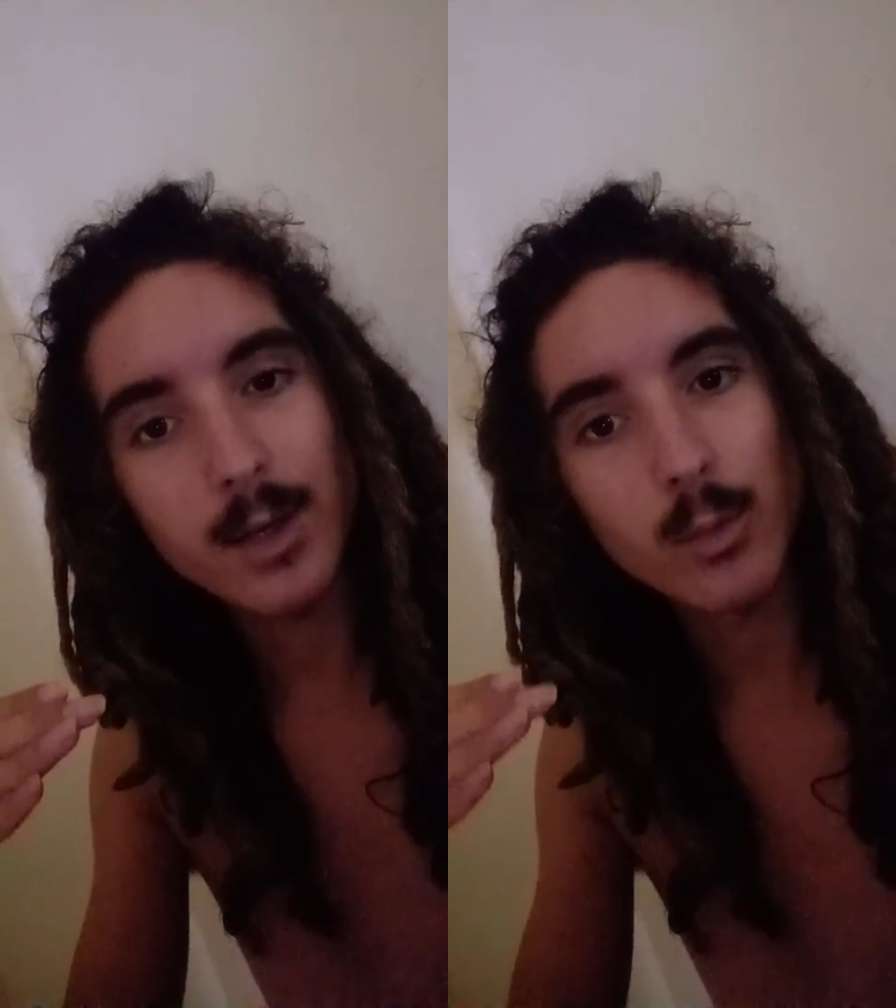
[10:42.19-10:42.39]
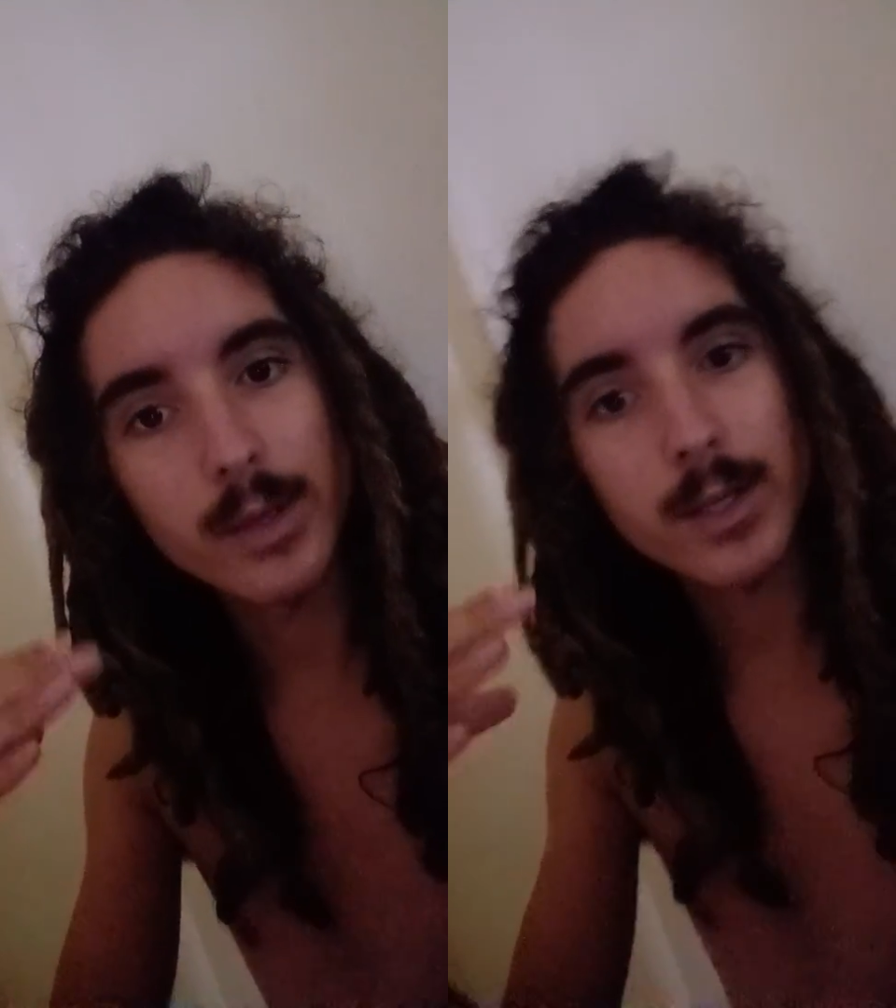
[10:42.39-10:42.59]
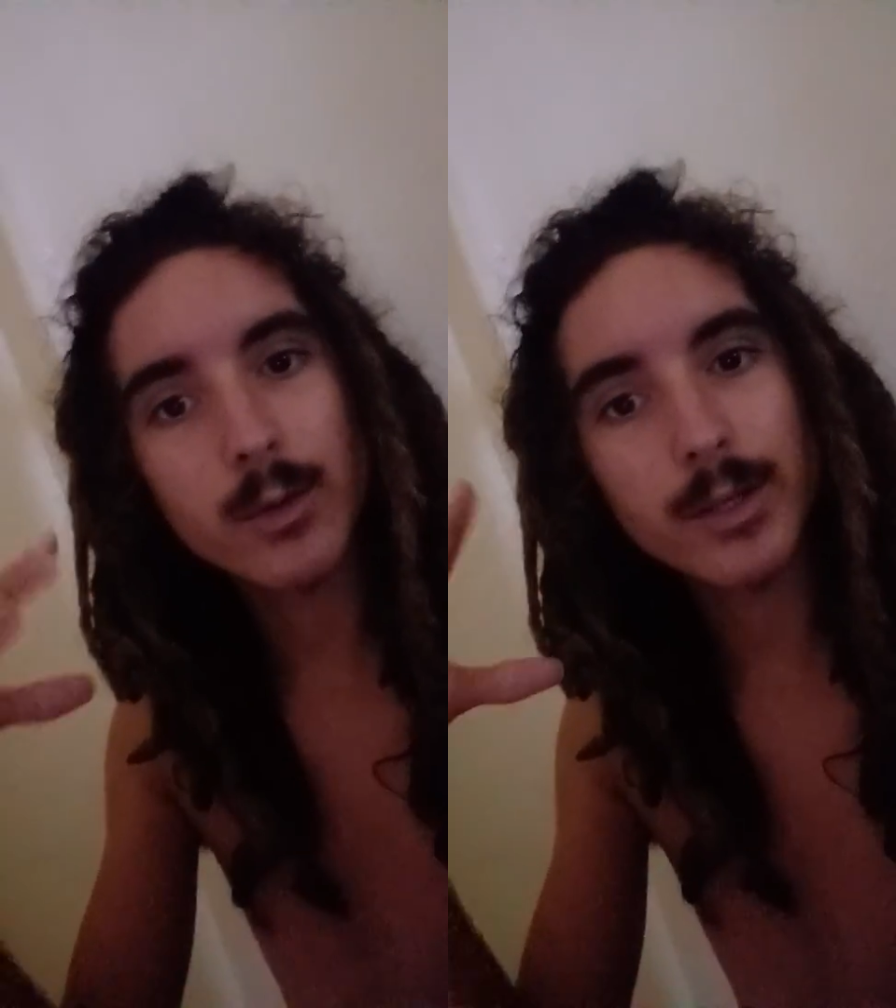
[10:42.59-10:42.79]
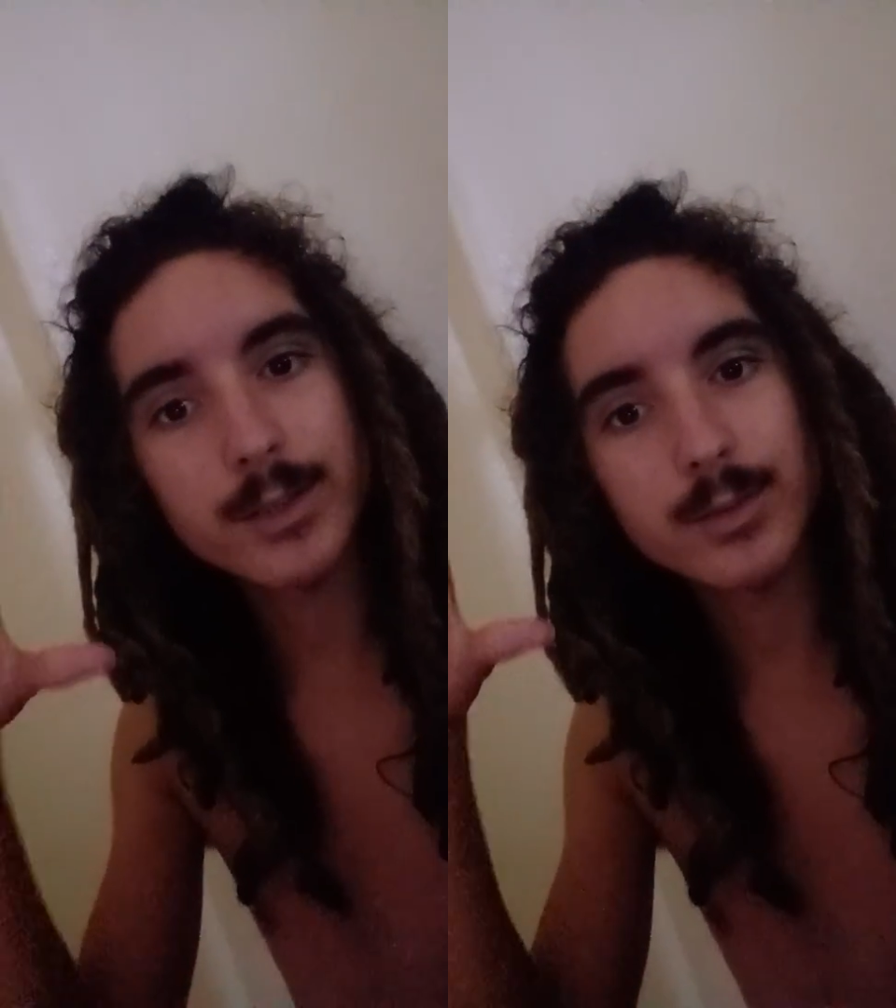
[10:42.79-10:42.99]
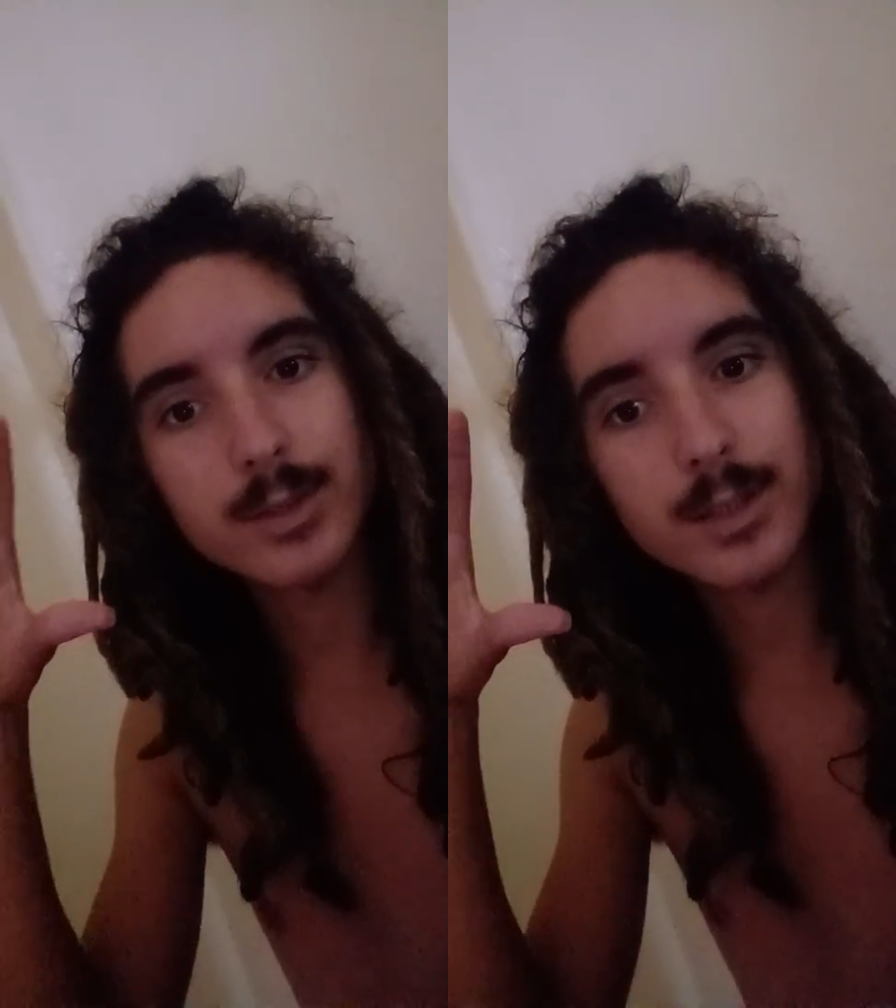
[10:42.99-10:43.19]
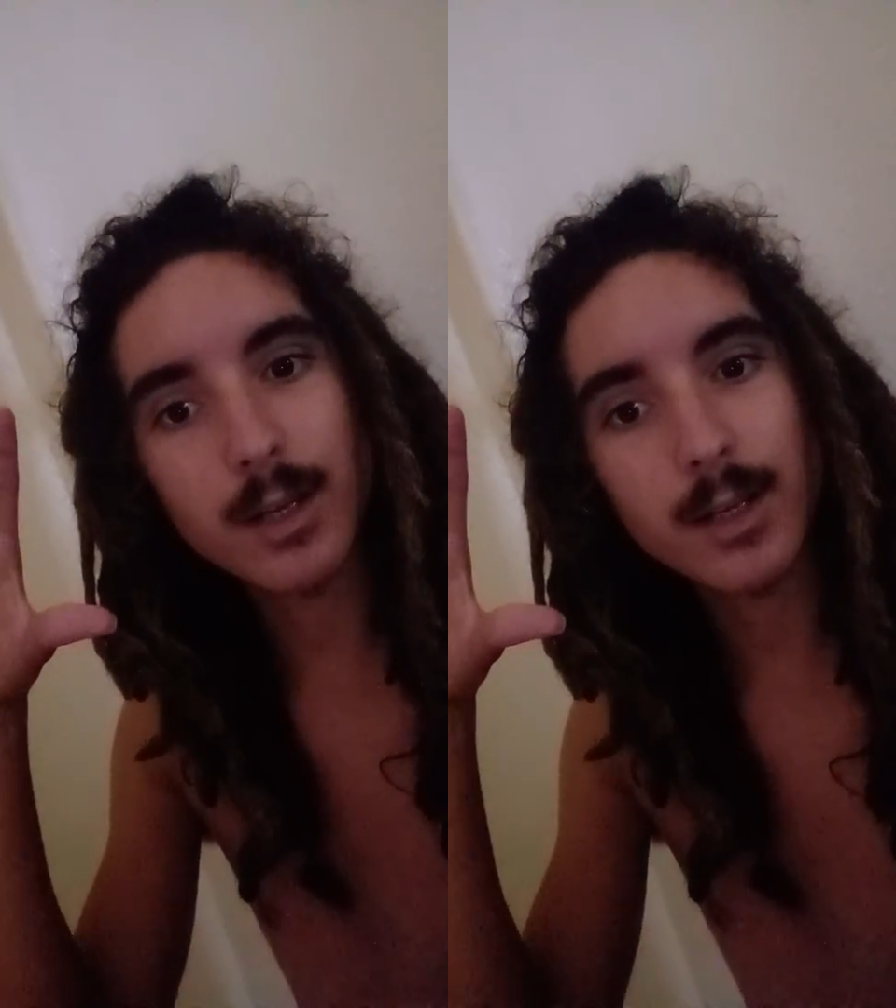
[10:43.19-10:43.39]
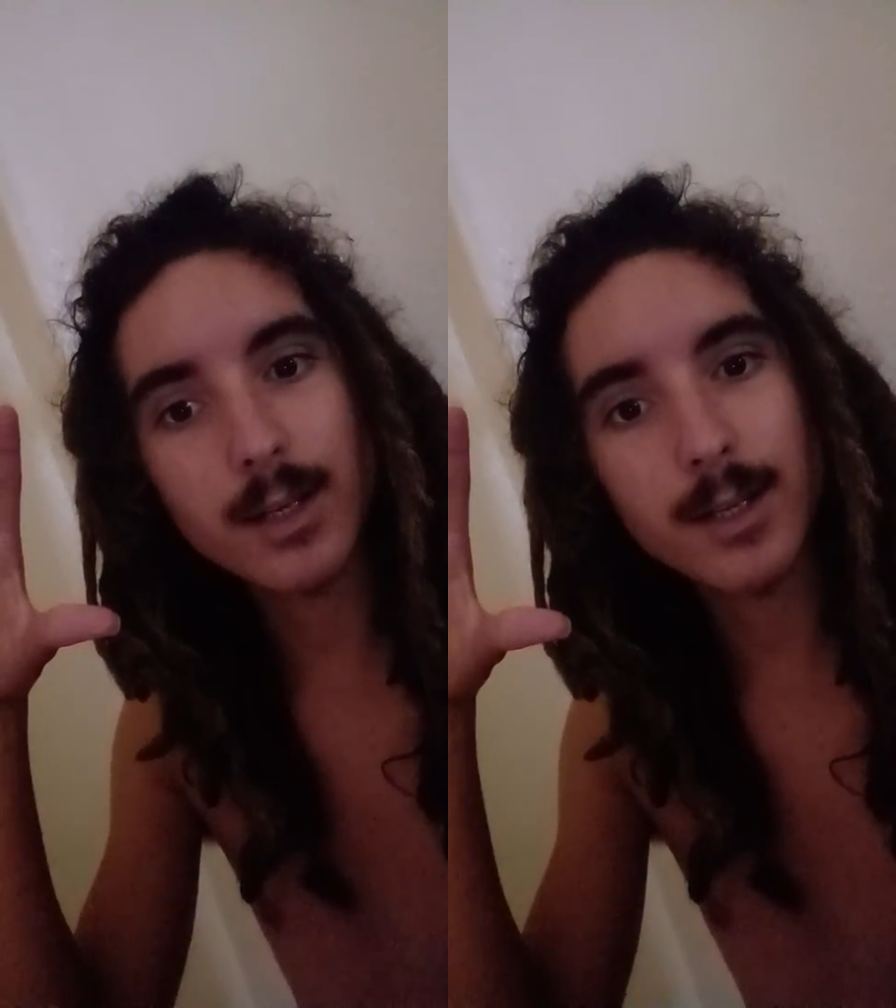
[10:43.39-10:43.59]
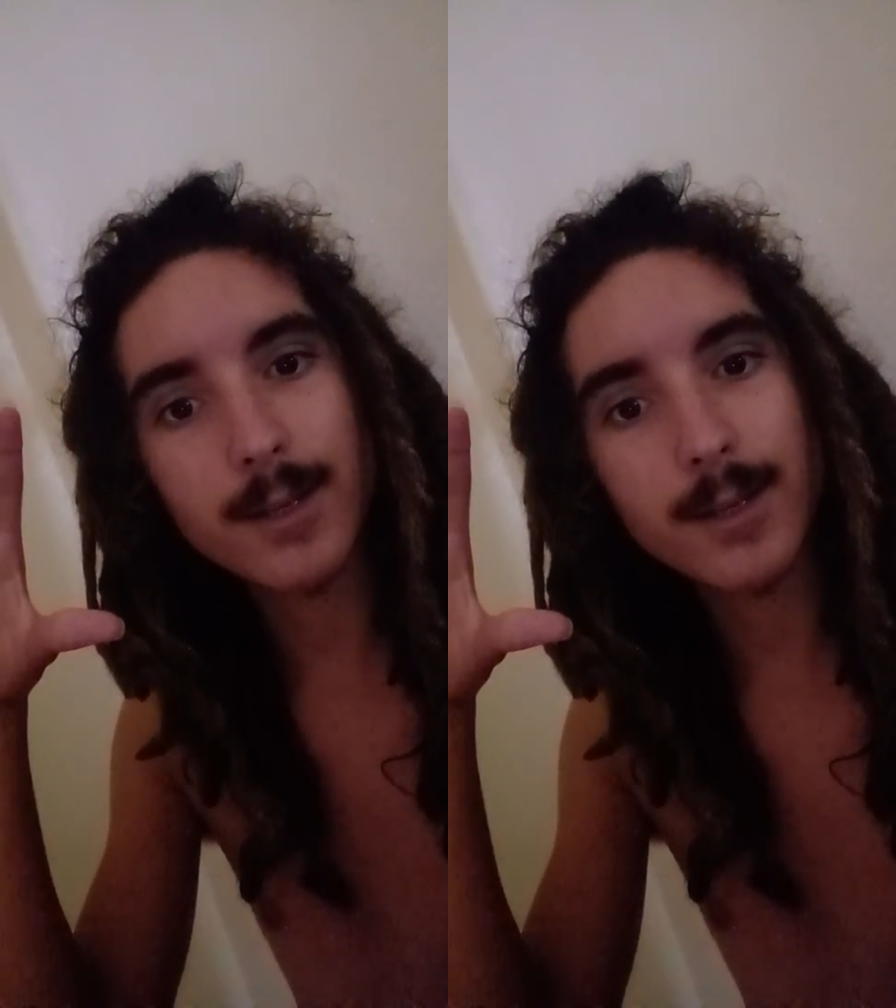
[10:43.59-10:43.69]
we are going to start